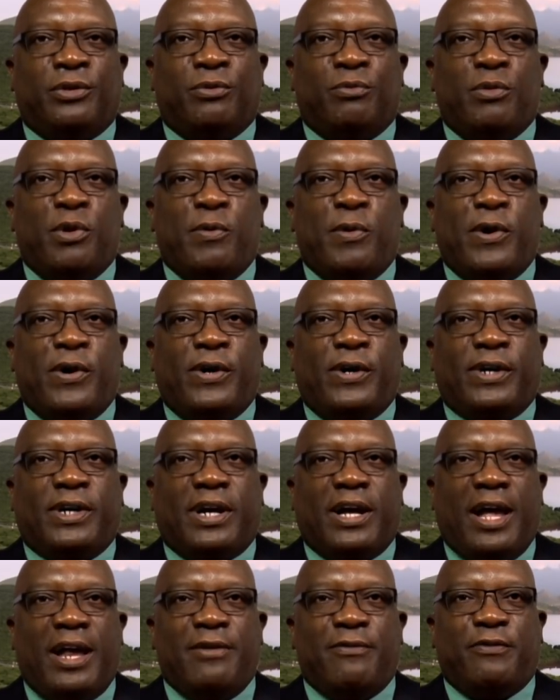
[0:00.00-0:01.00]
We were
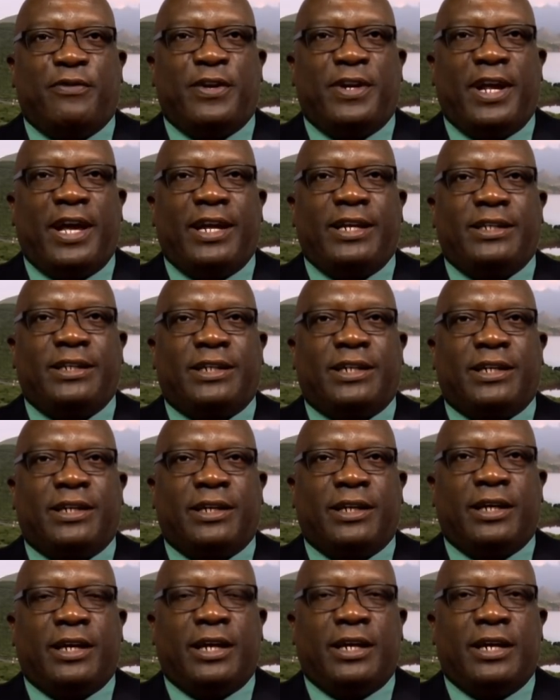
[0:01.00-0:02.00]
confident
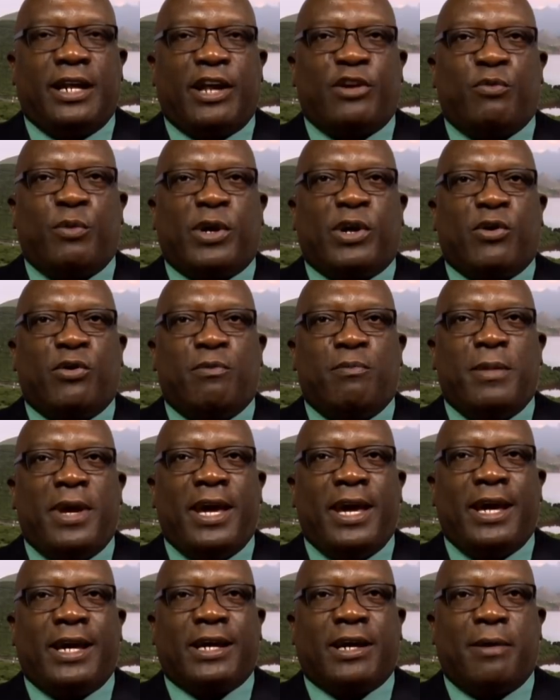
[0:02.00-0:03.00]
that we could
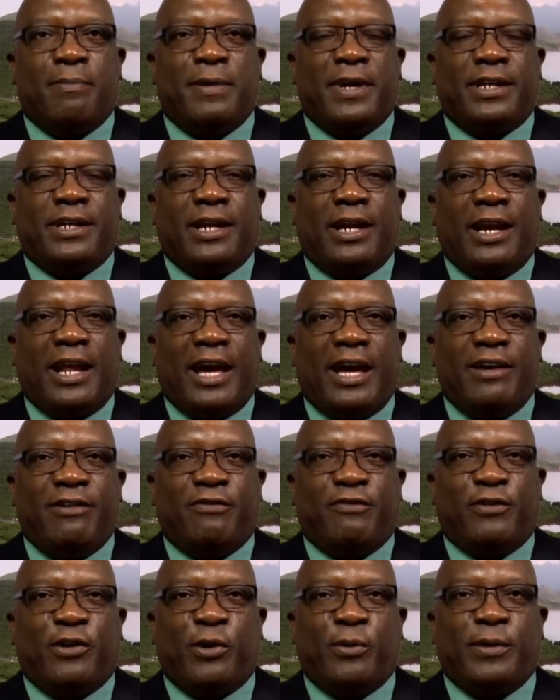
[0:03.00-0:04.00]
make a better
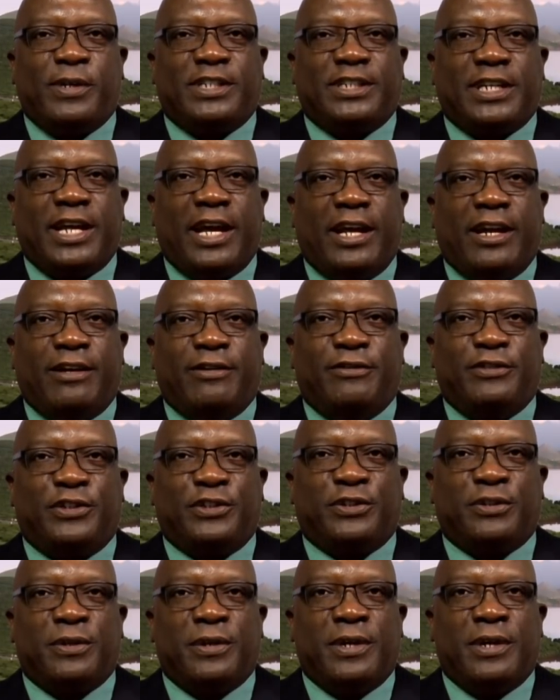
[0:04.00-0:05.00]
life for
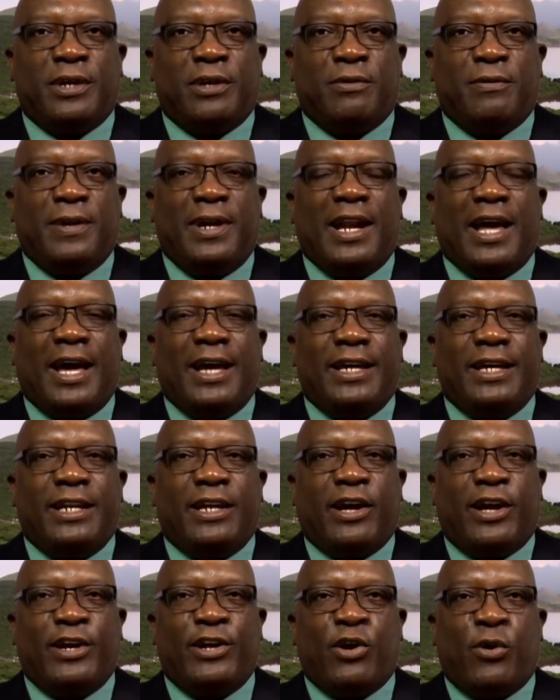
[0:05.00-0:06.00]
ourselves,
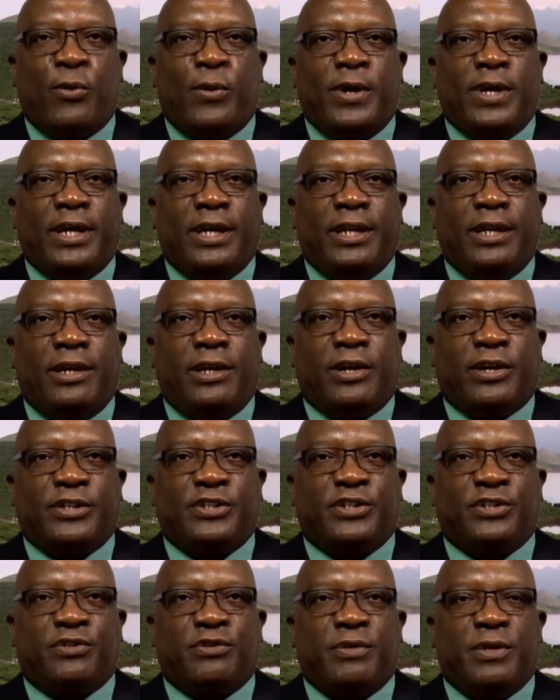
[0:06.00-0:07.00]
relying on our
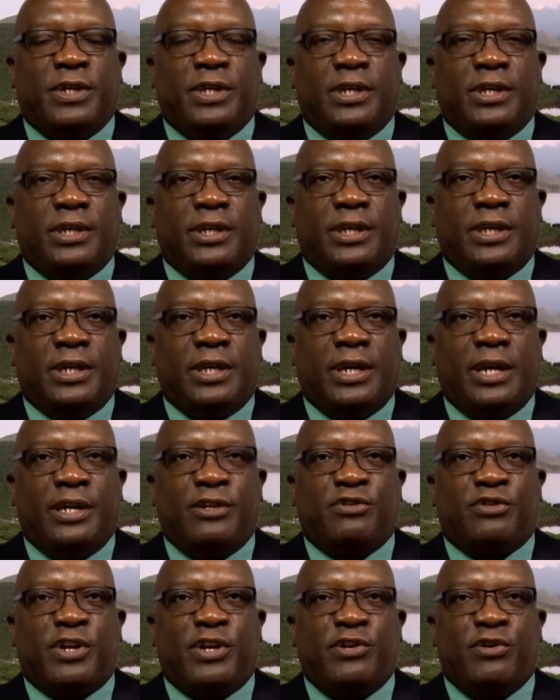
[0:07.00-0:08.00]
industry,
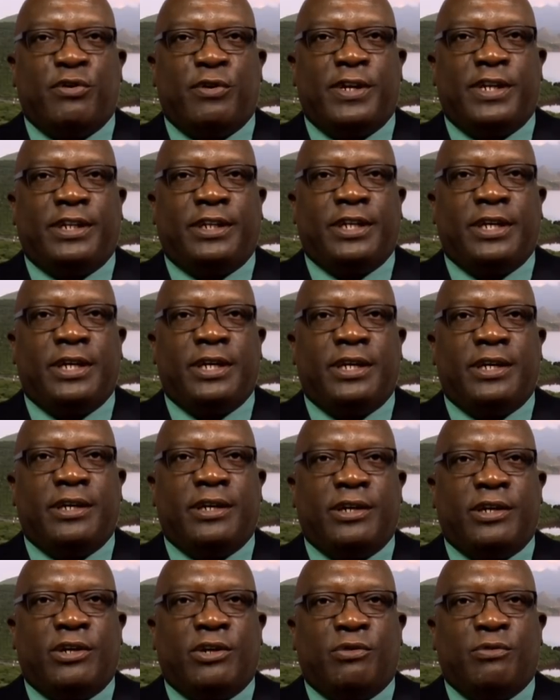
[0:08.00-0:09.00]
ingenuity,
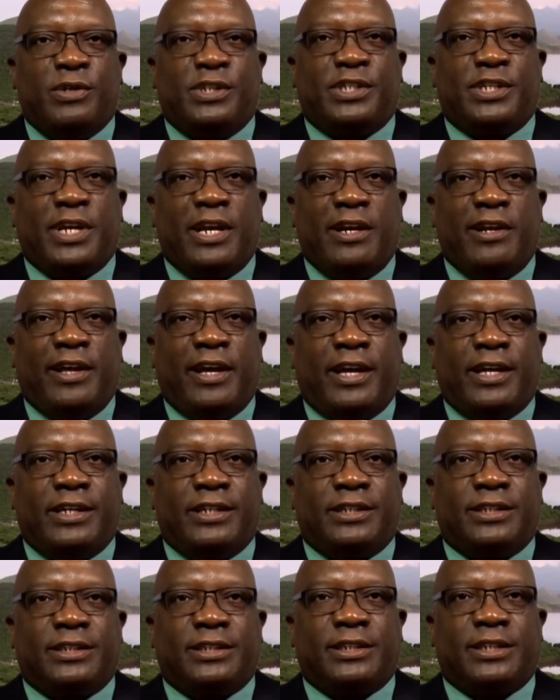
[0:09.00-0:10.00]

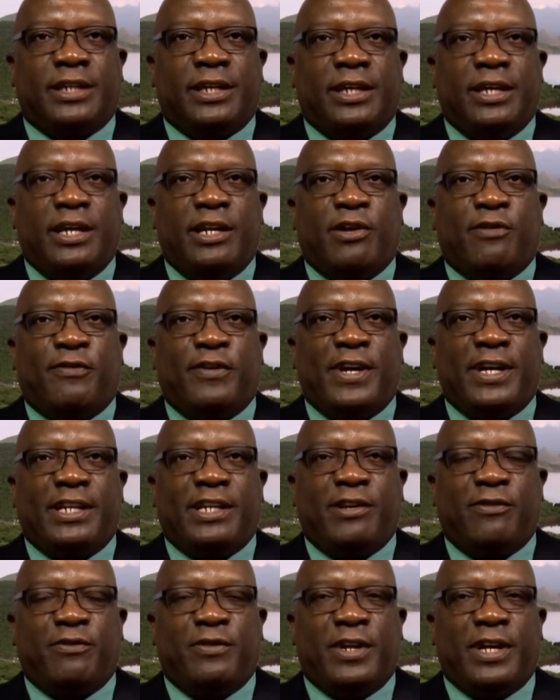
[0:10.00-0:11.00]
resilience,
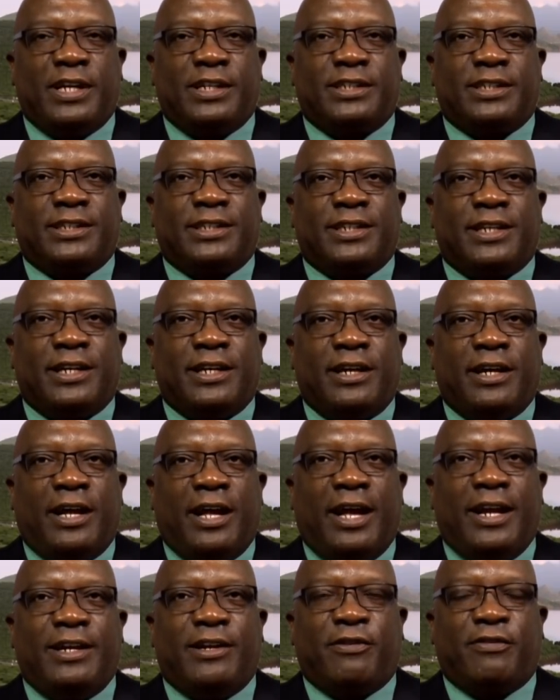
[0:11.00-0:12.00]
innovativeness,
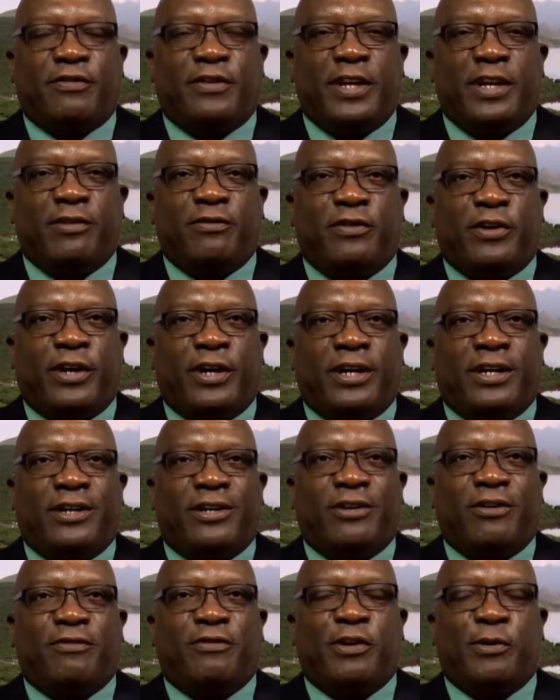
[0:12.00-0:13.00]
and the favor
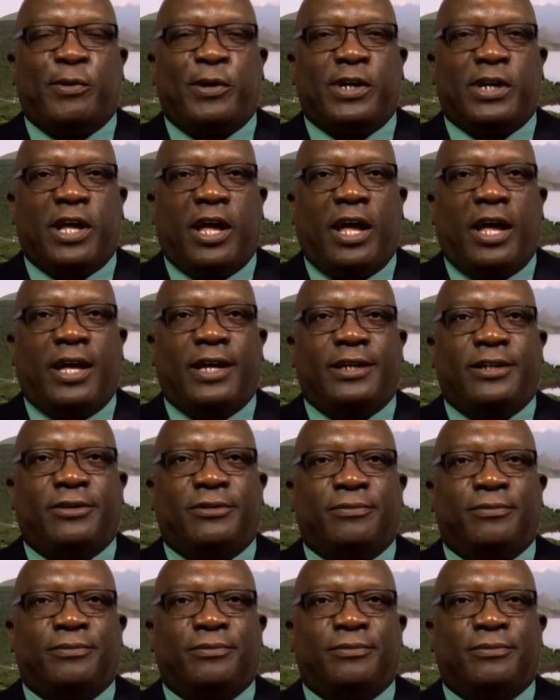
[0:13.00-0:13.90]
of our God.